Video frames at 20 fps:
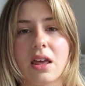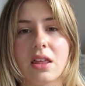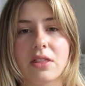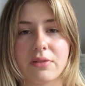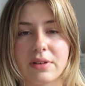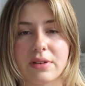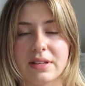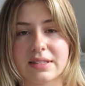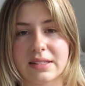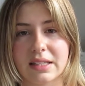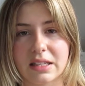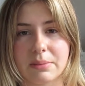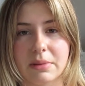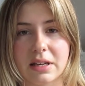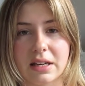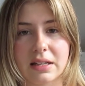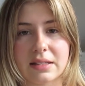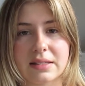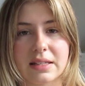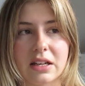3
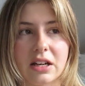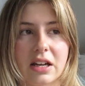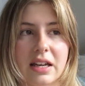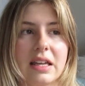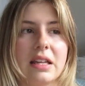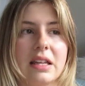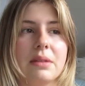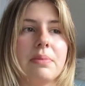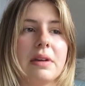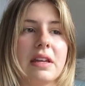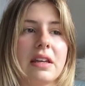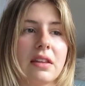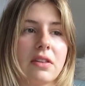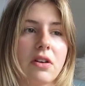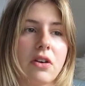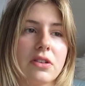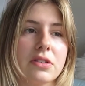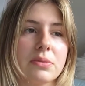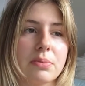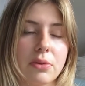centimetres, and I had been at the
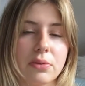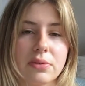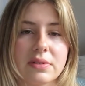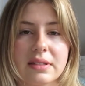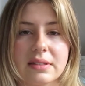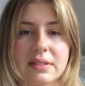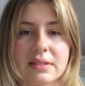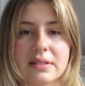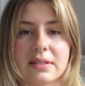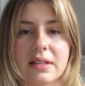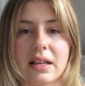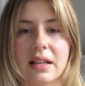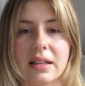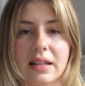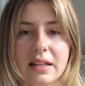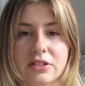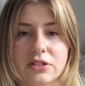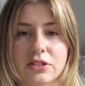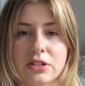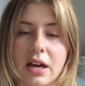hospital since
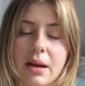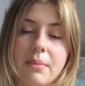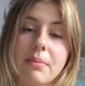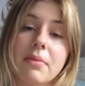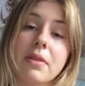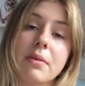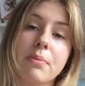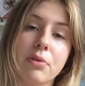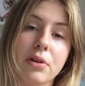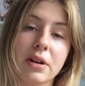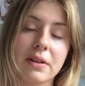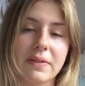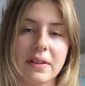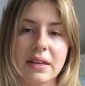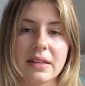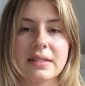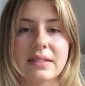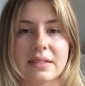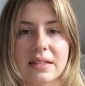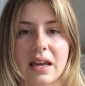lunchtime the
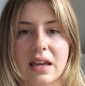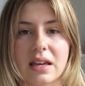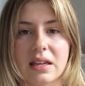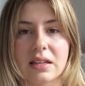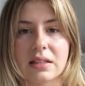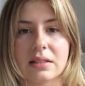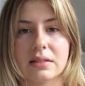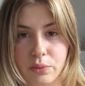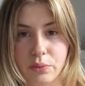previous day,